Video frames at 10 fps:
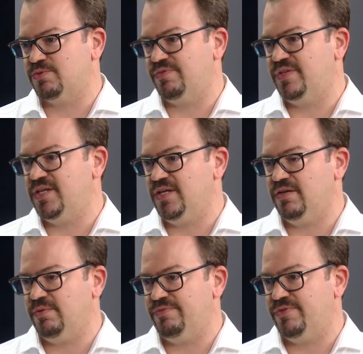with the,
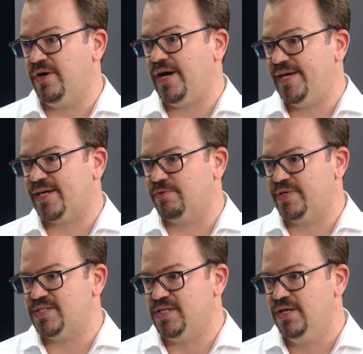uh, with the high
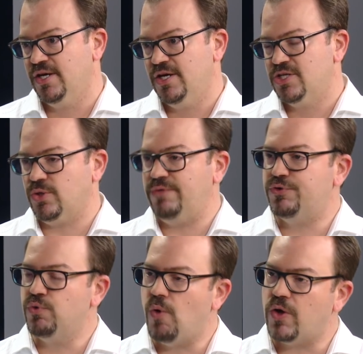accuracy. So if
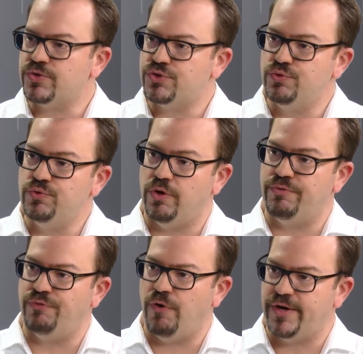you want to
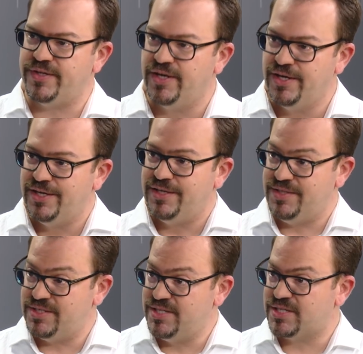avoid
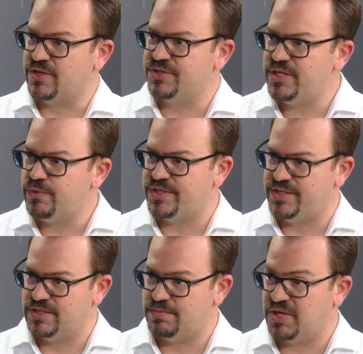these
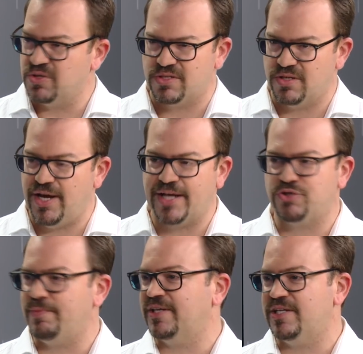discontinuities, because
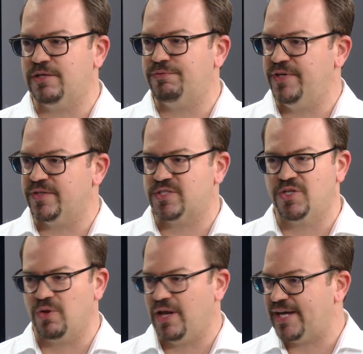electromagnetic fields
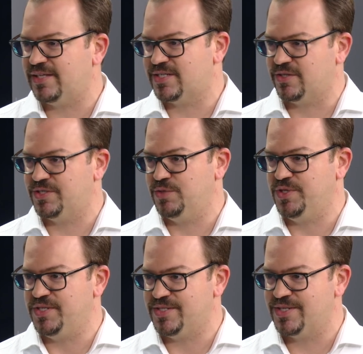don't like
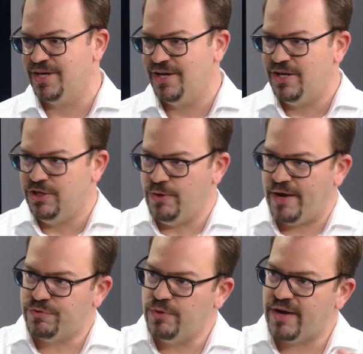discontinuities, you
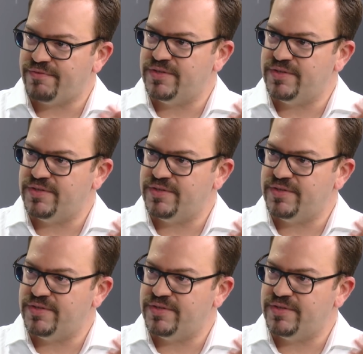have to have